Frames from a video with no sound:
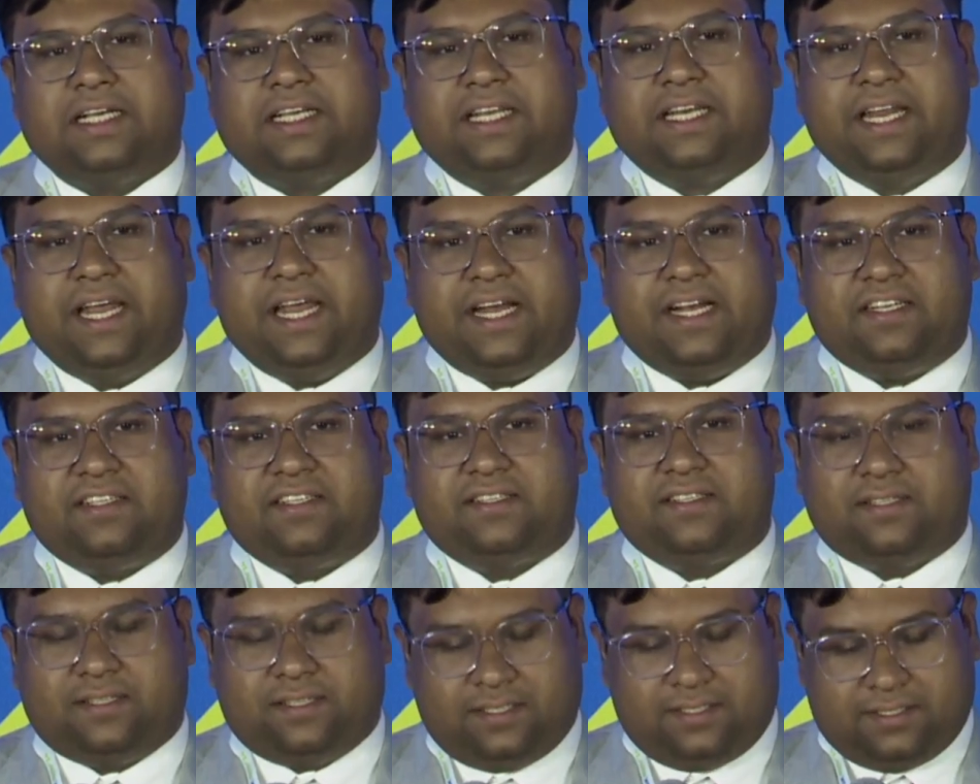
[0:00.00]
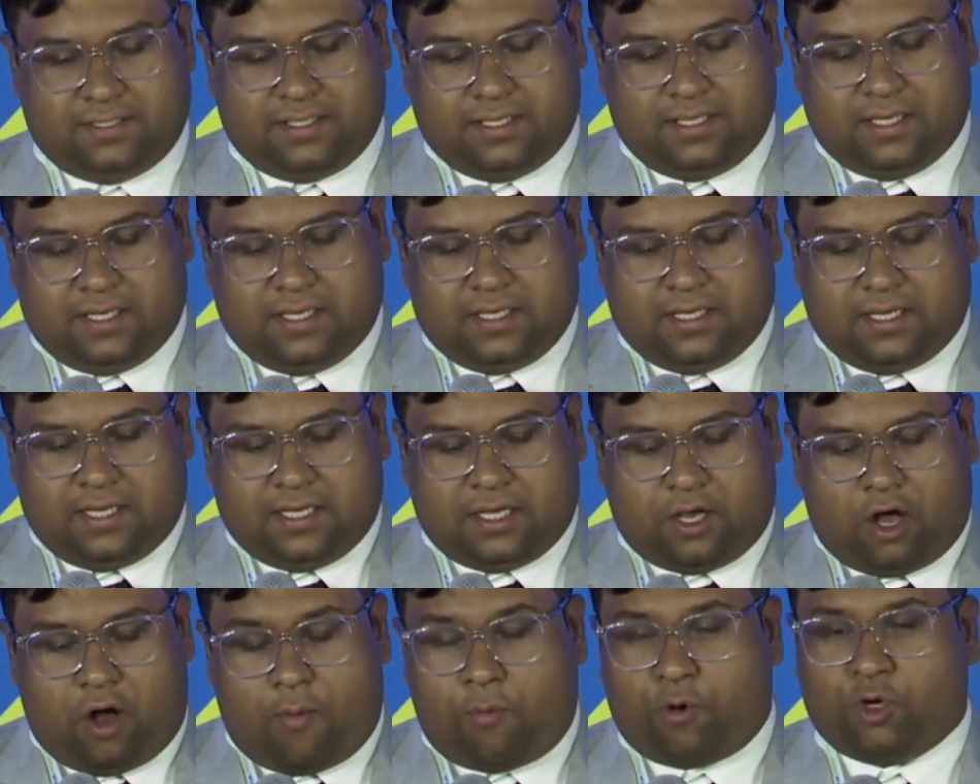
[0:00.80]
creates
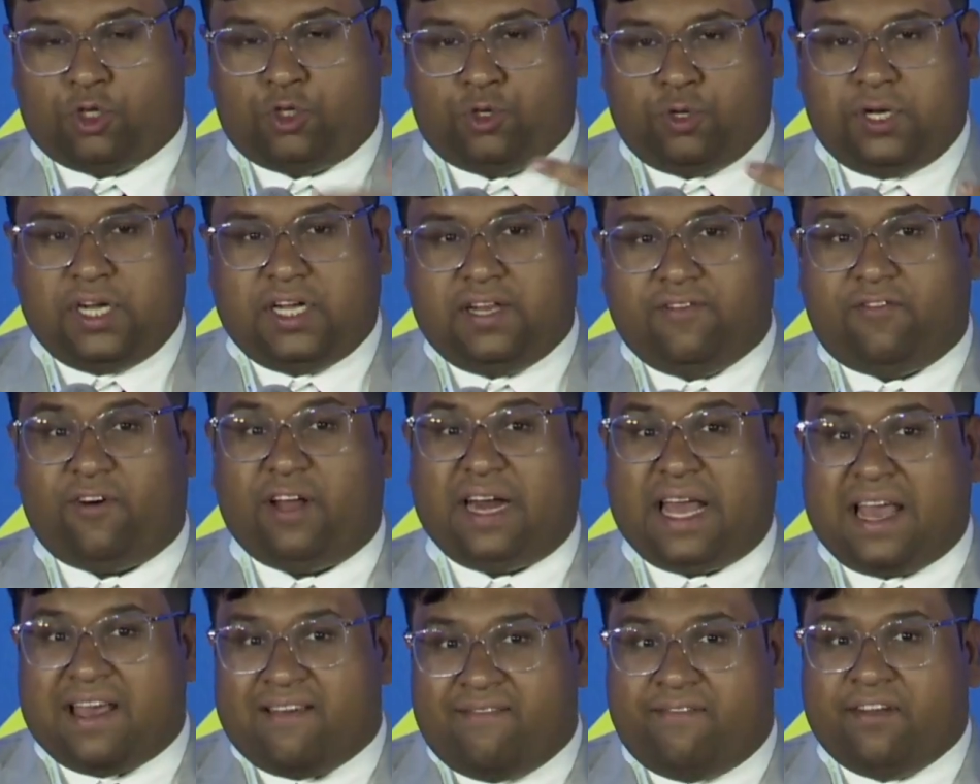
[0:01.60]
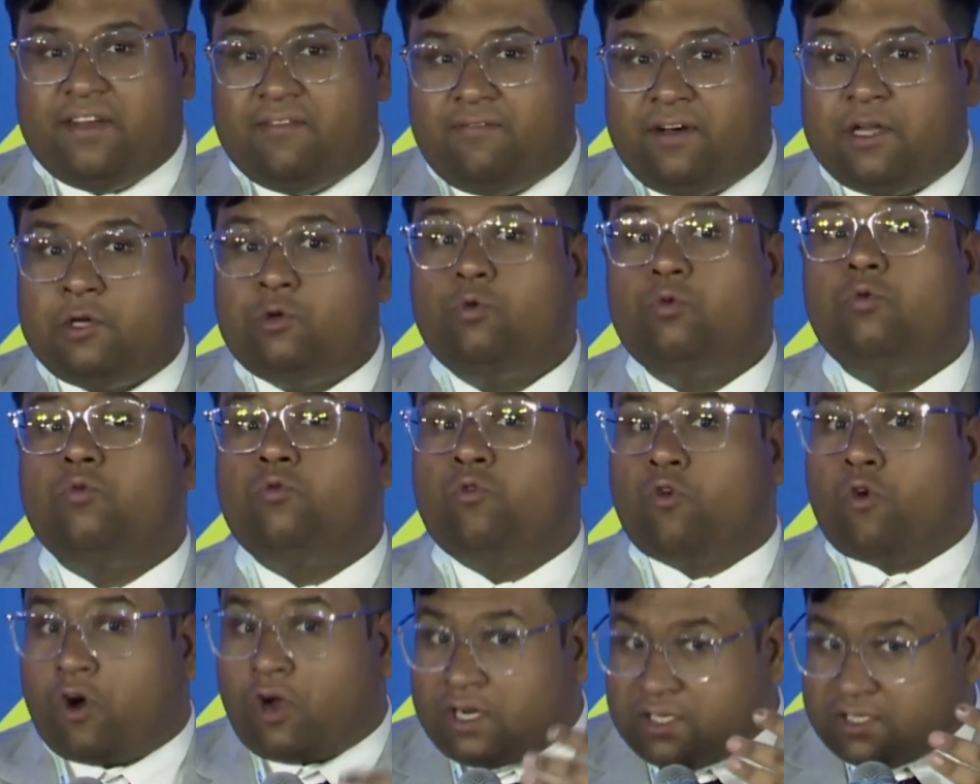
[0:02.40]
opportunity for everyone who
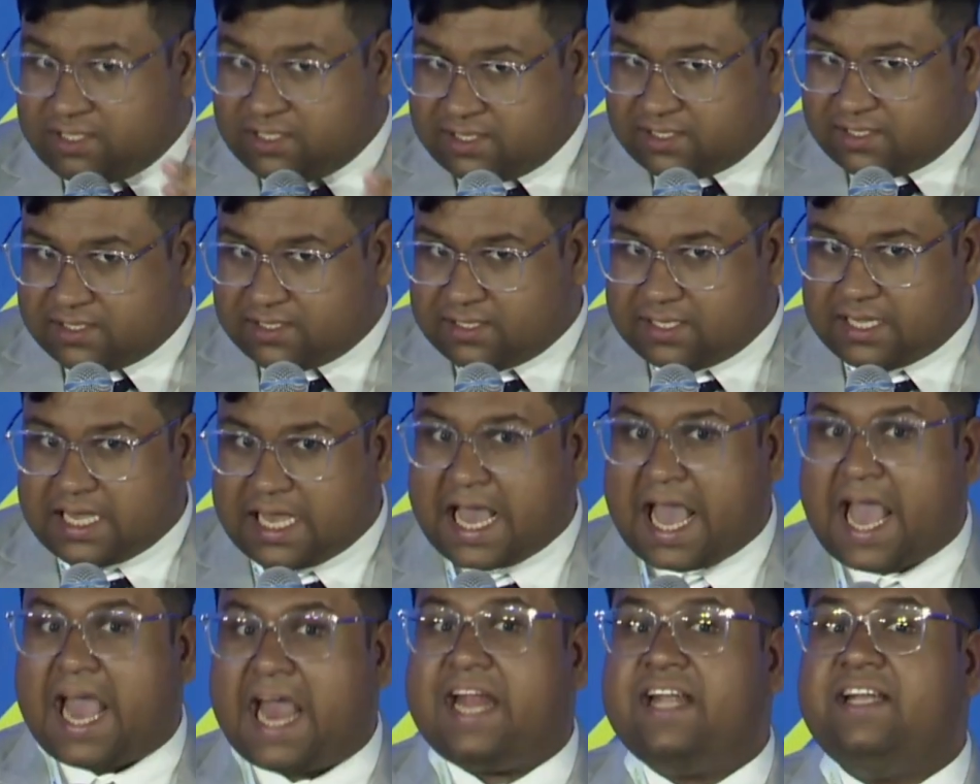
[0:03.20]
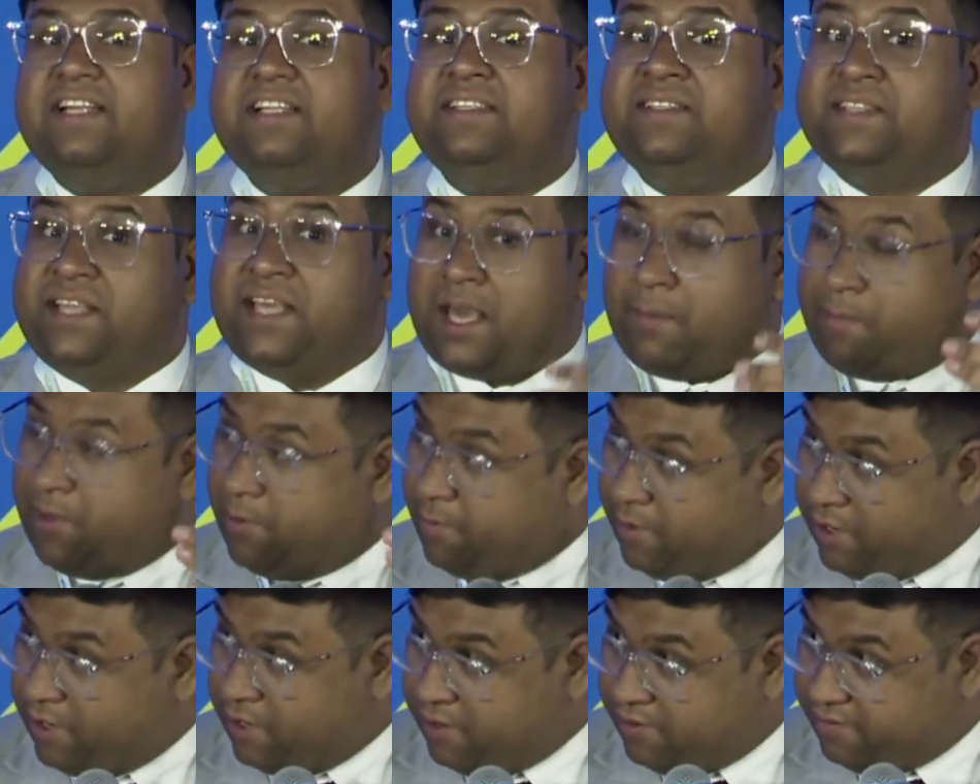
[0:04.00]
wants and is
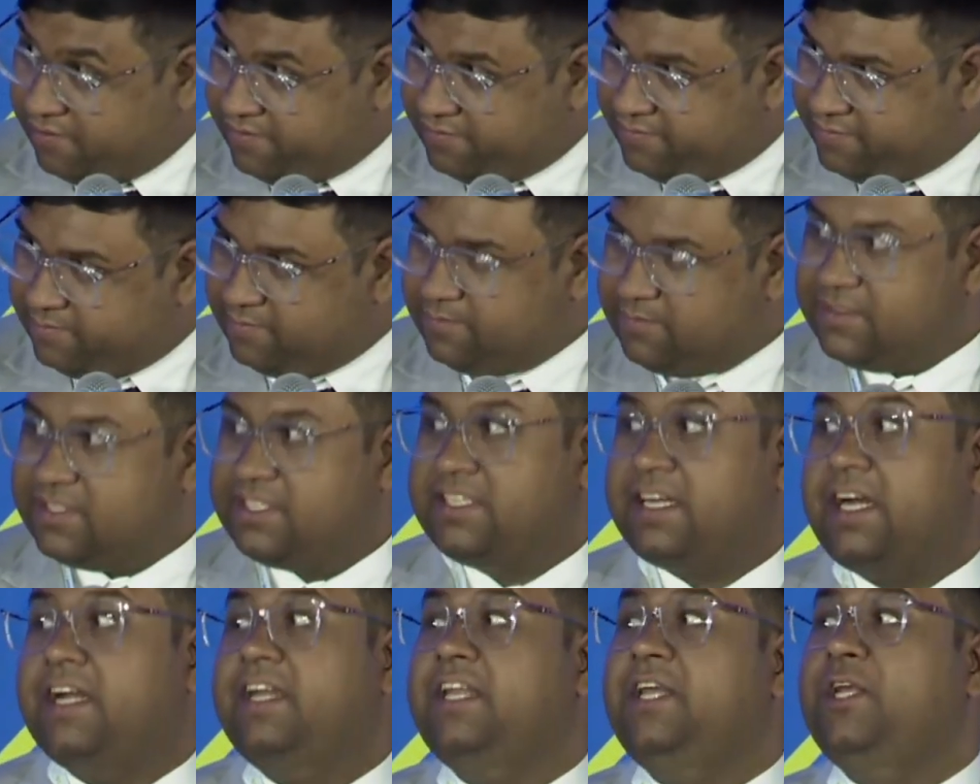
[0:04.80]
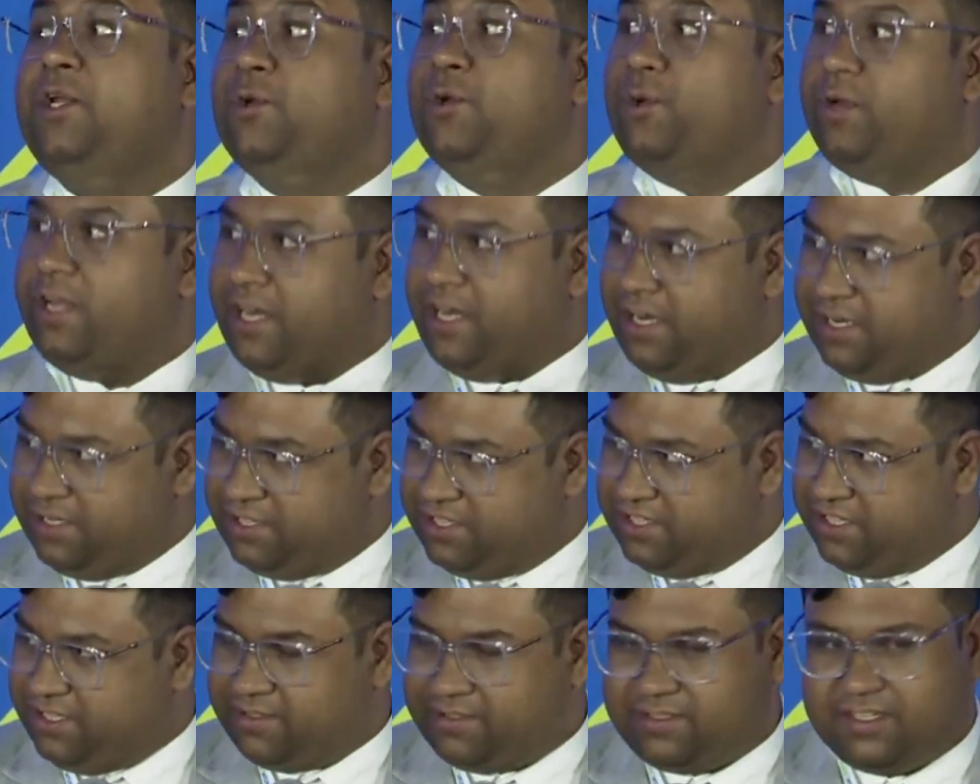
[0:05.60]
capable of studying nuclear
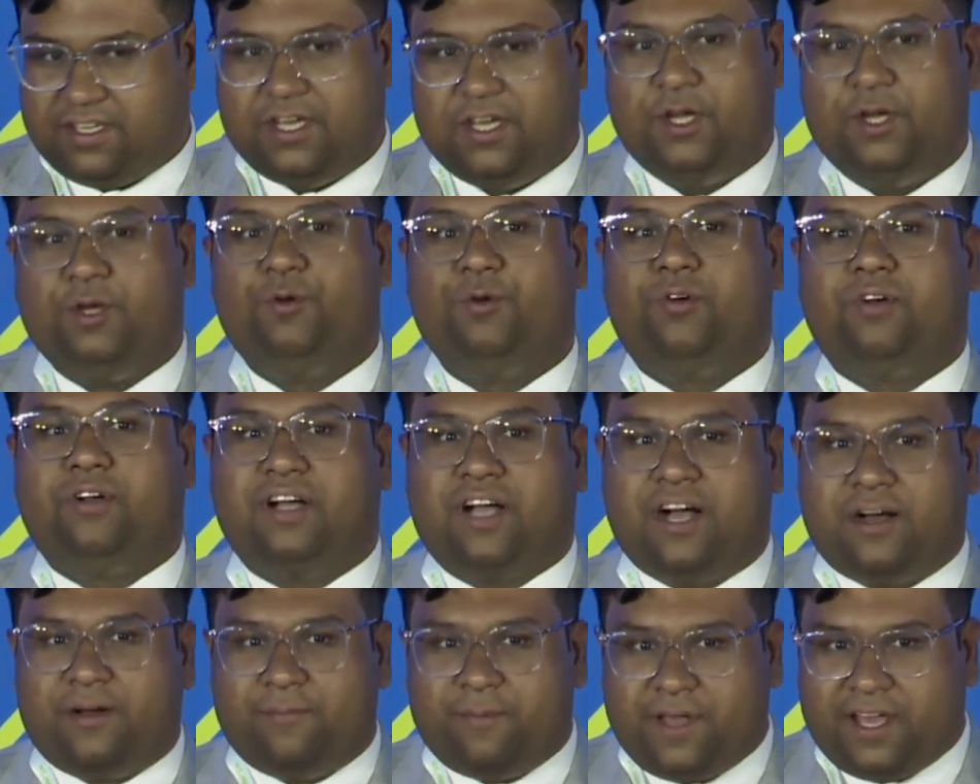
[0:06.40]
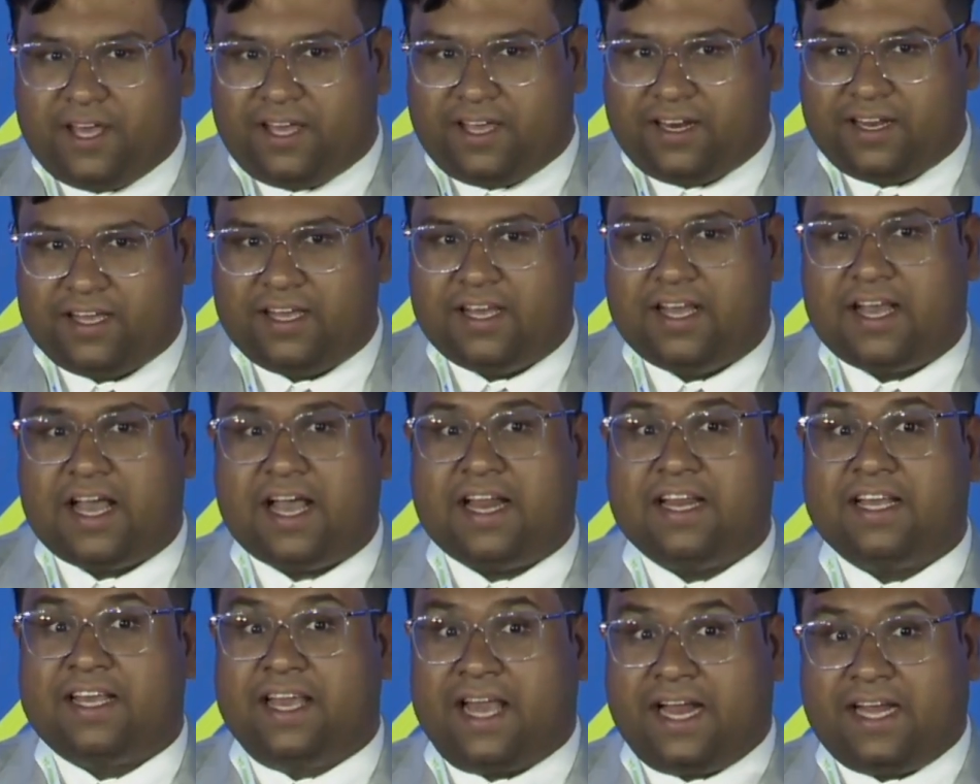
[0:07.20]
energy to come here
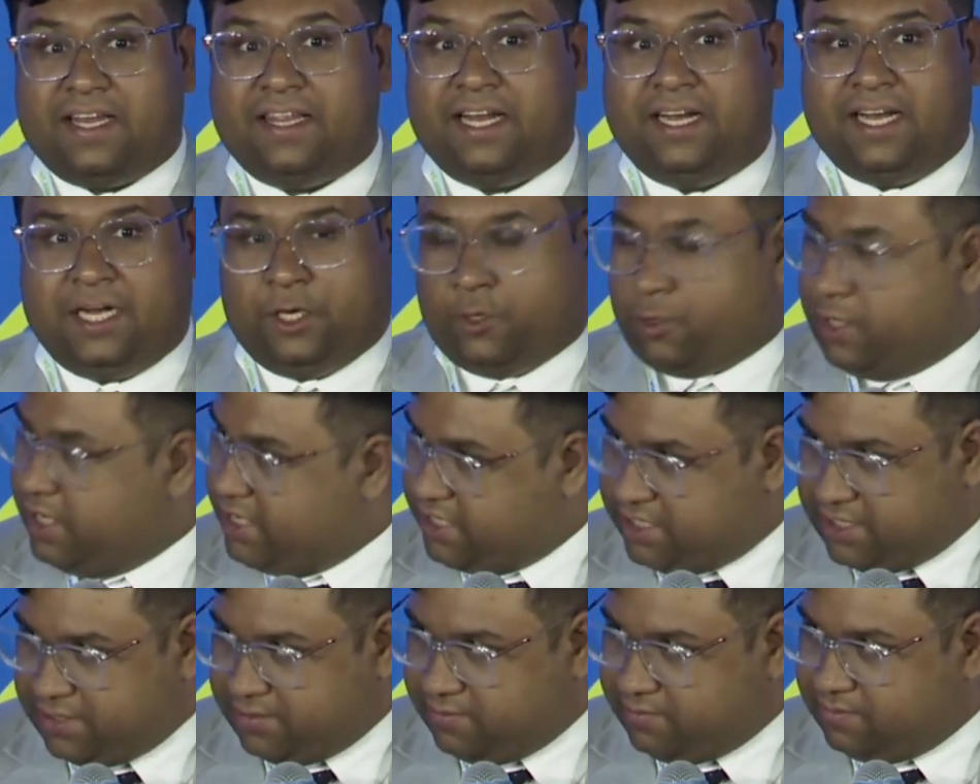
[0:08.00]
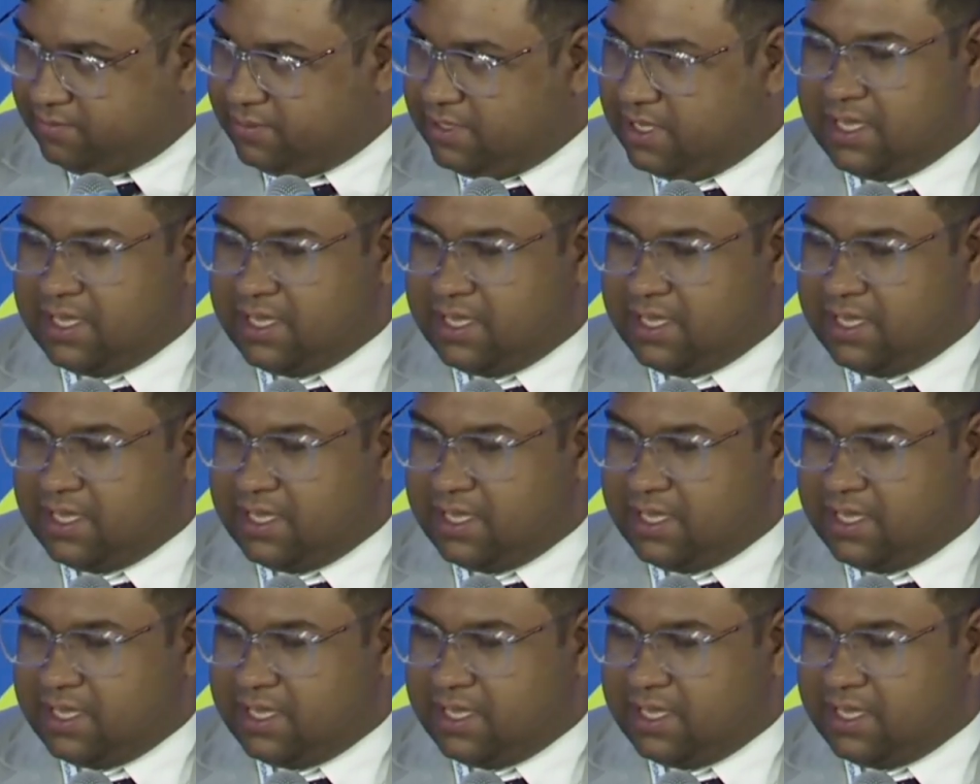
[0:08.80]
and get that education.